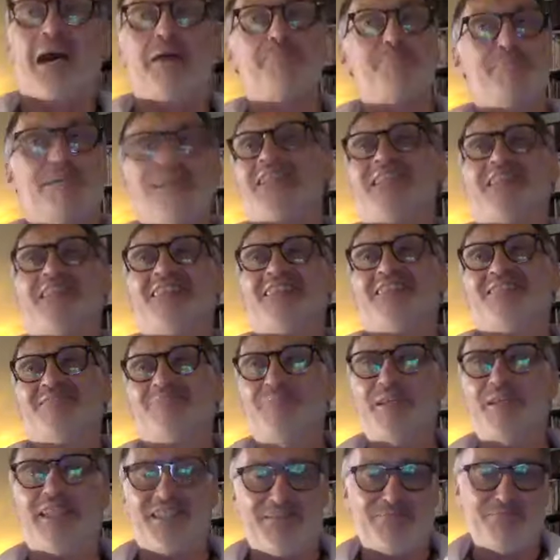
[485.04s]
and making
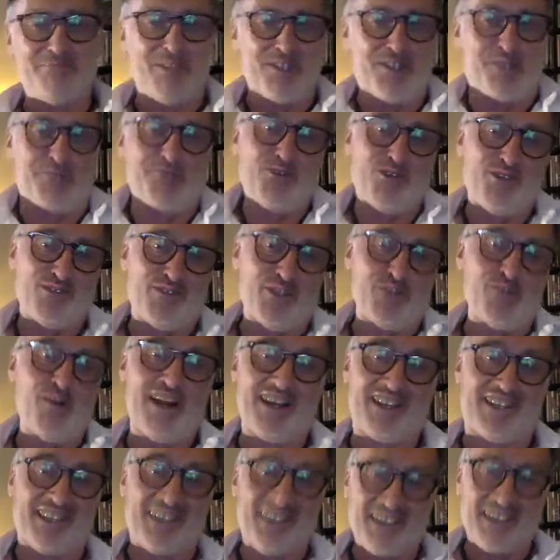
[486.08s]
making much more of a
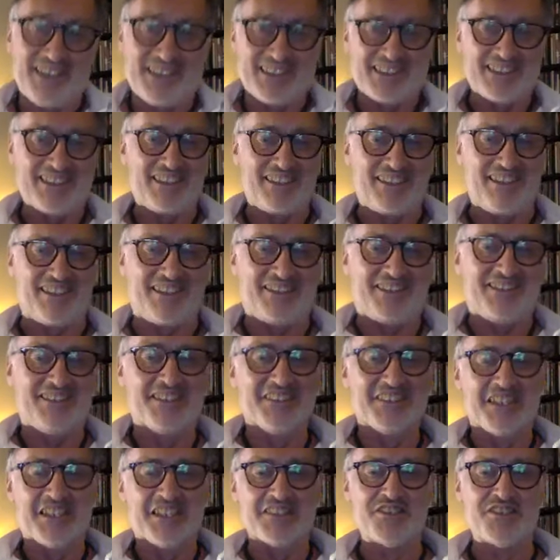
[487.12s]
racket, you know.
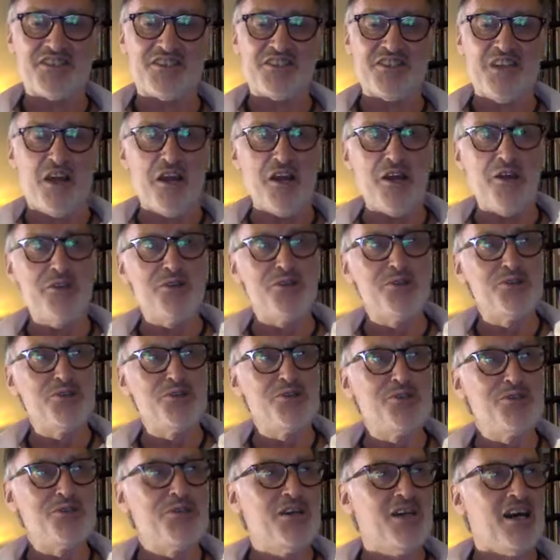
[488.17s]

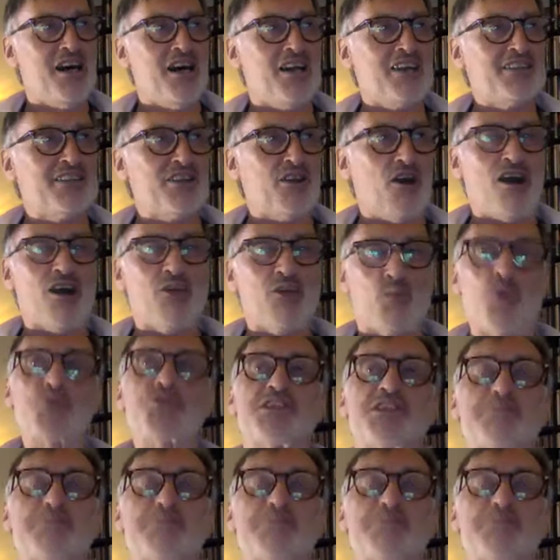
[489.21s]
So, you know, I was